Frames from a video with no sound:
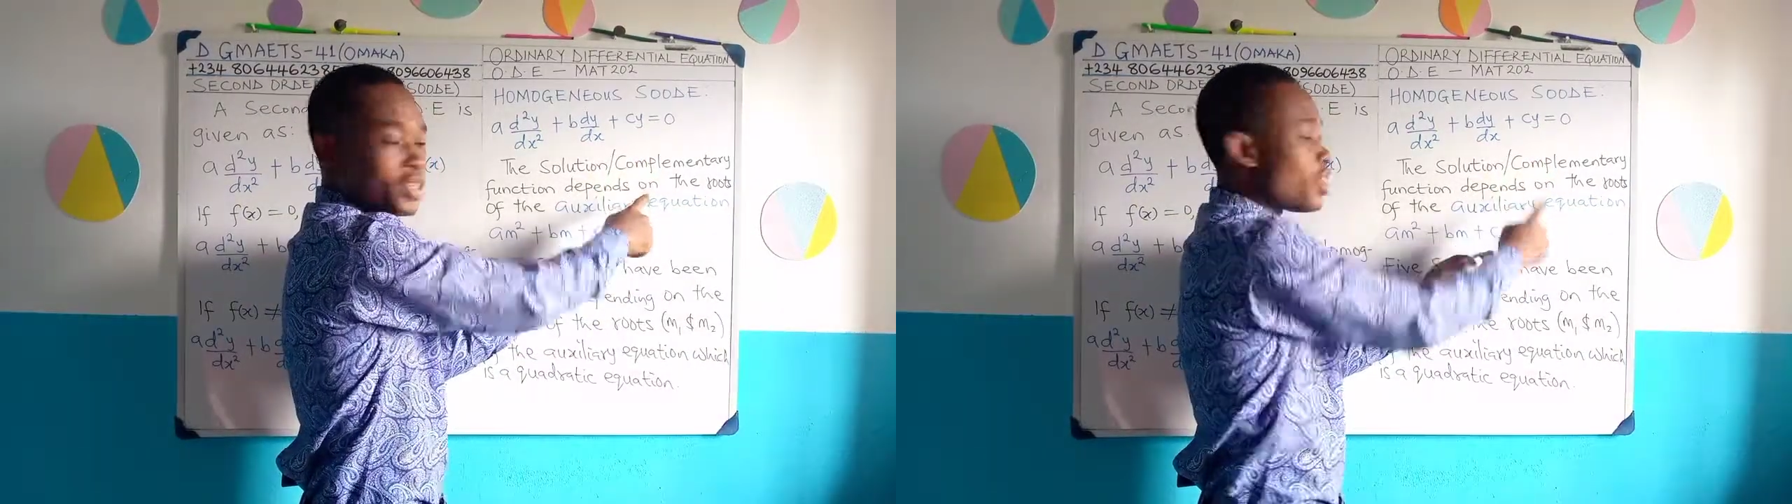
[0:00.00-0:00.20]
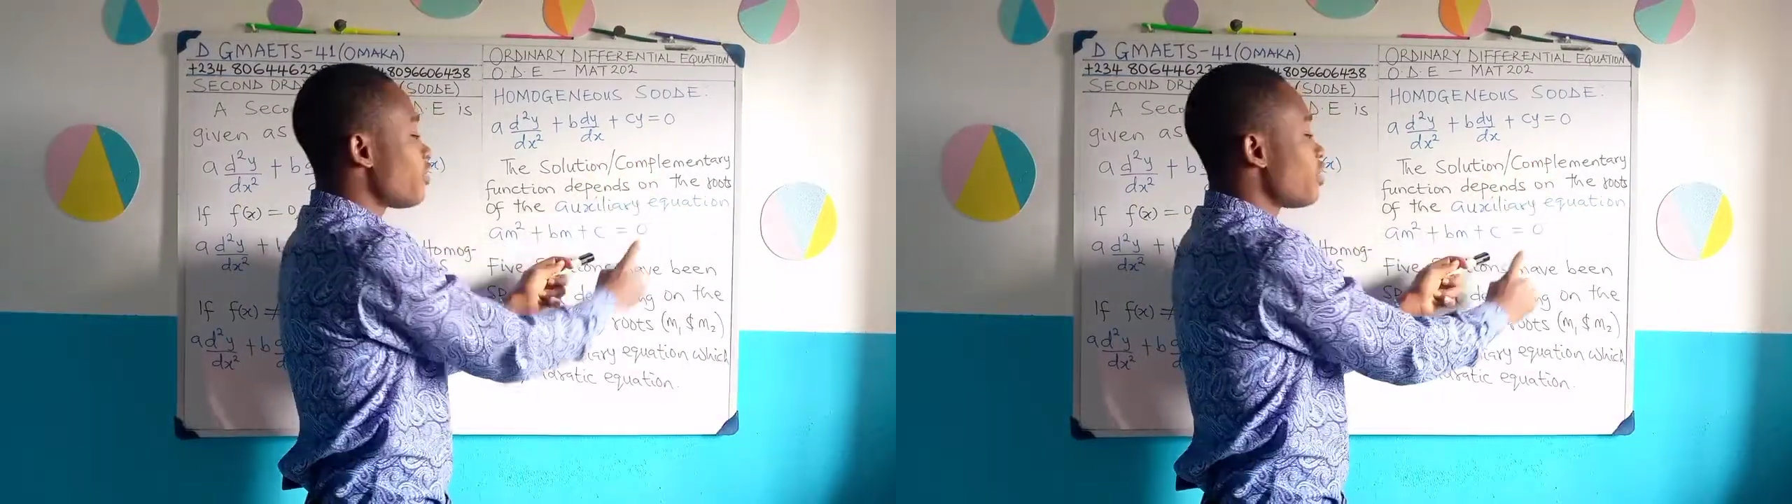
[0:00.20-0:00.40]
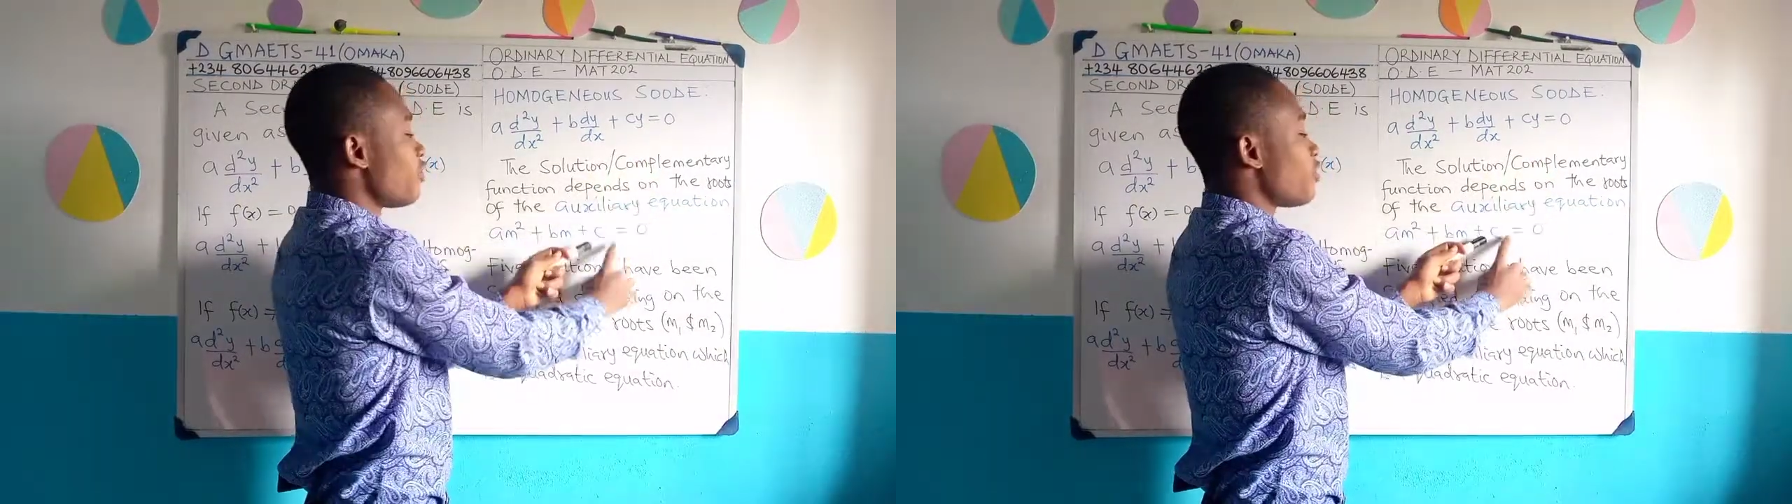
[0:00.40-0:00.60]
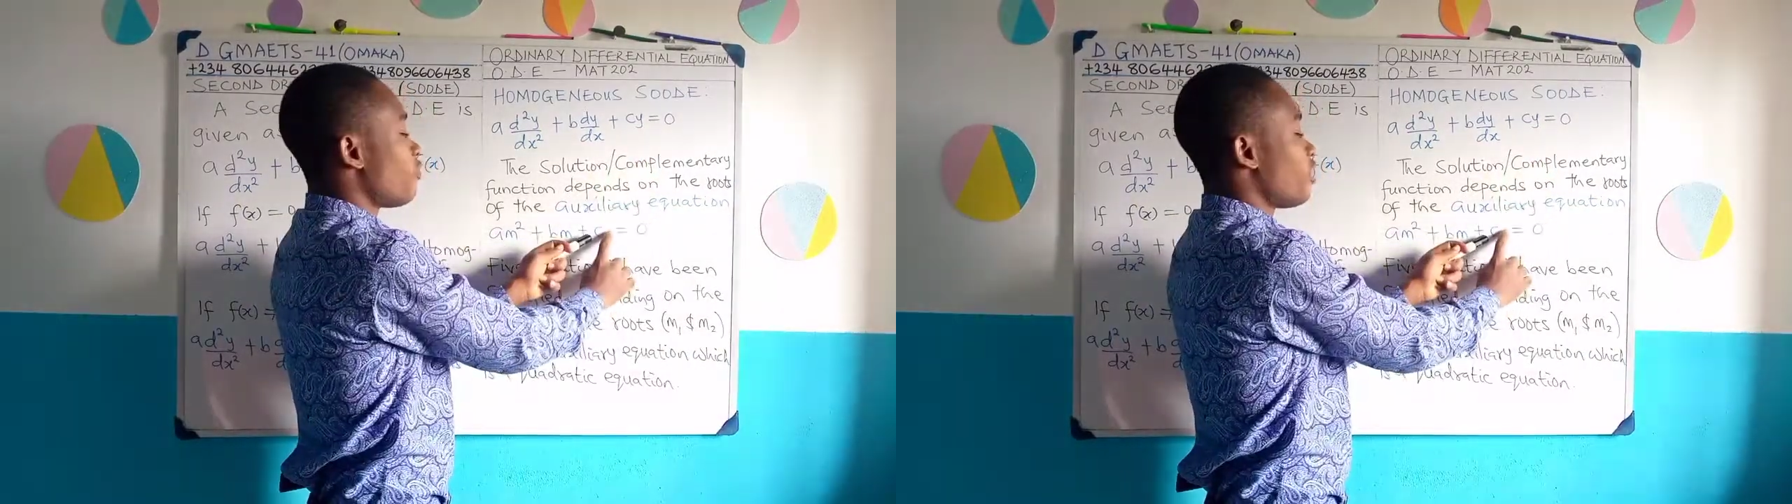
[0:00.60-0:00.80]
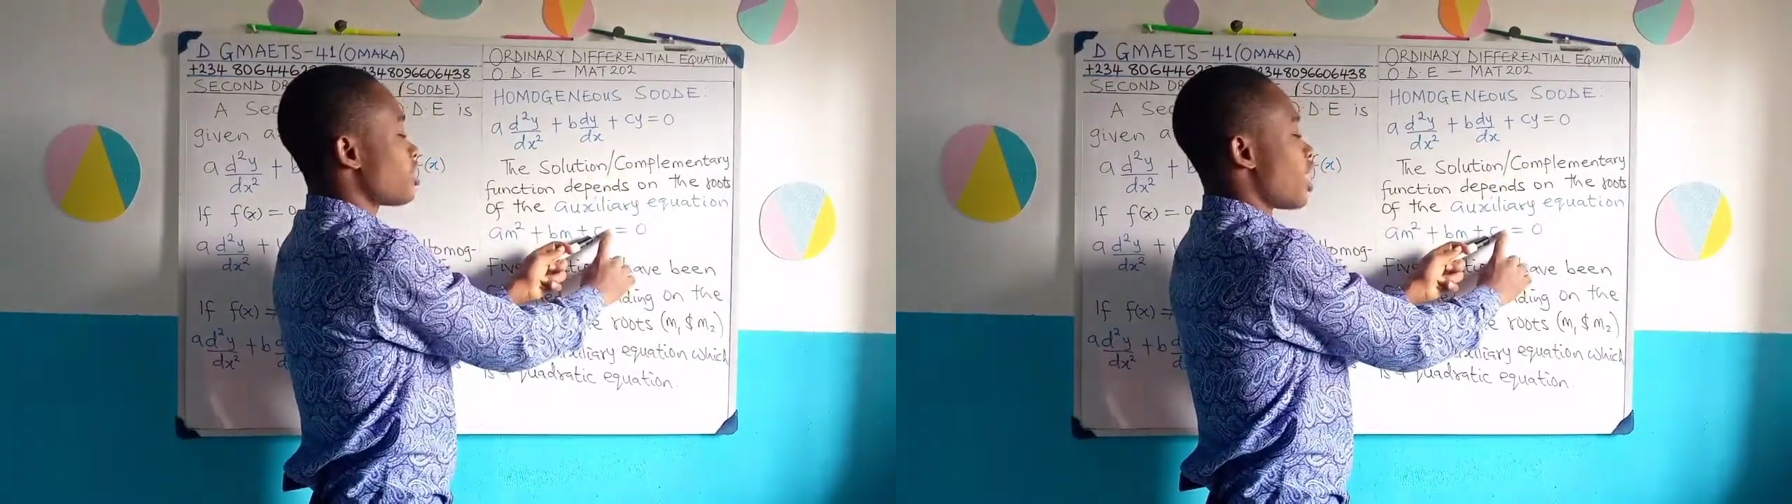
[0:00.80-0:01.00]
So even if you
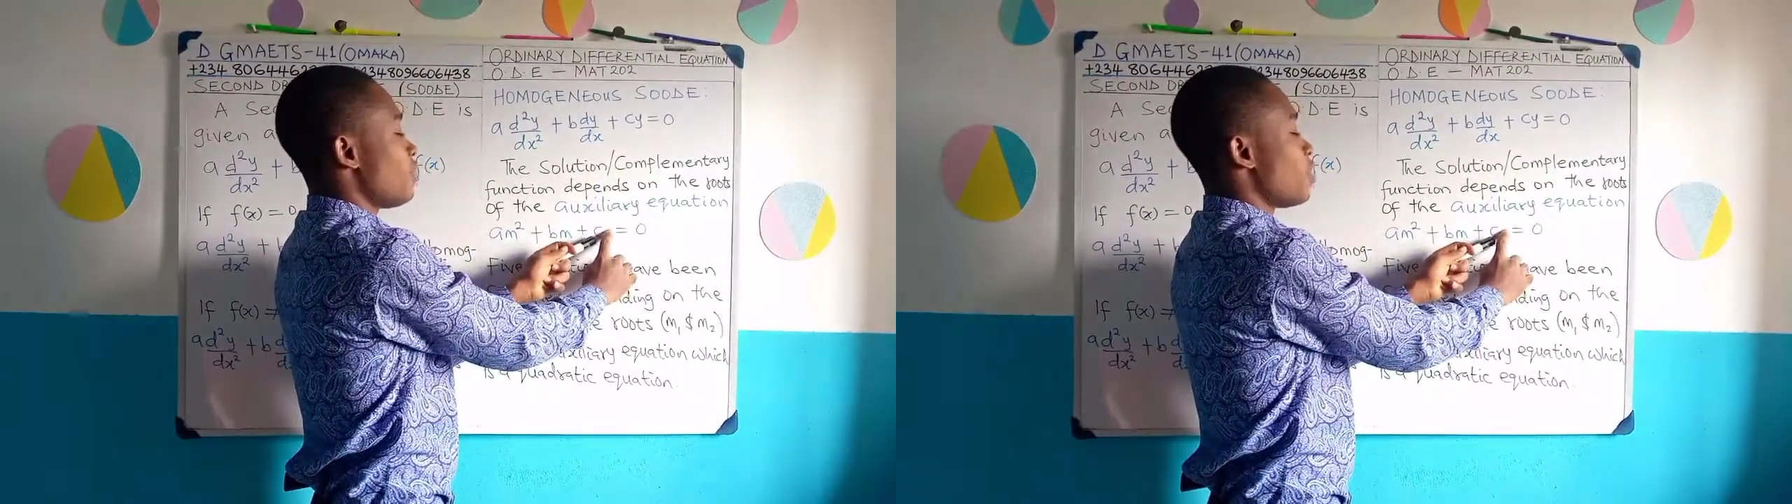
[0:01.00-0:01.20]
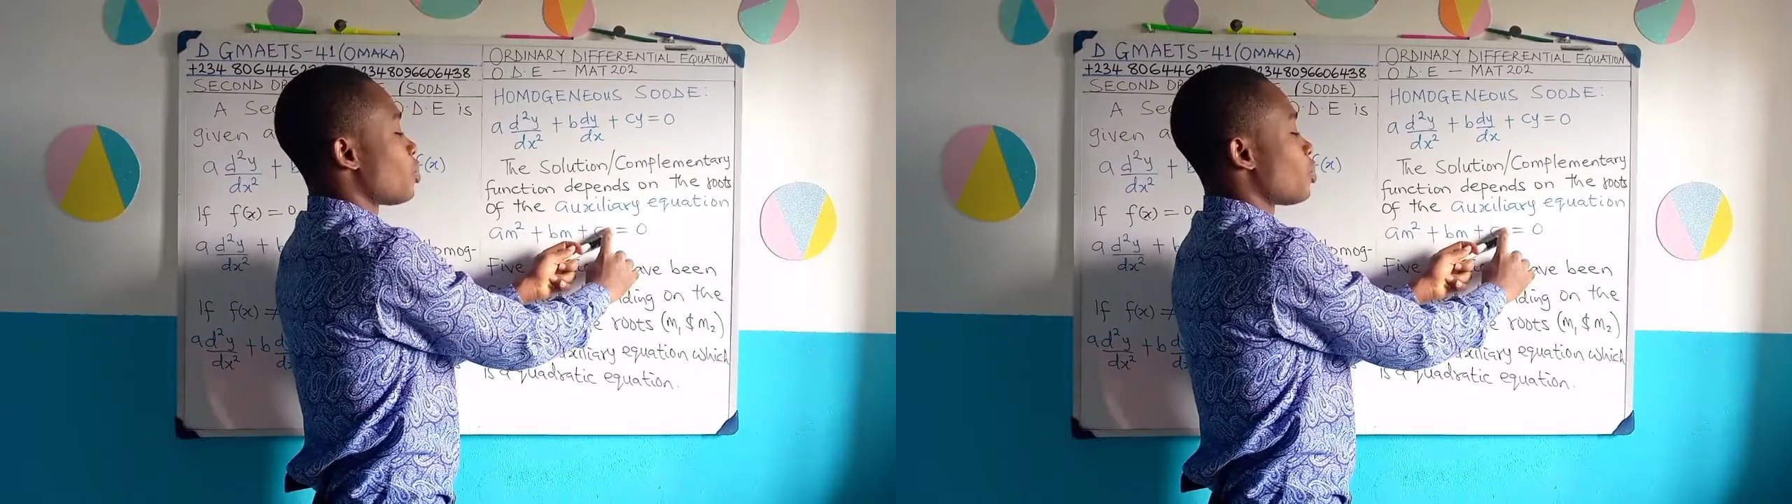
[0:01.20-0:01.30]
fix n,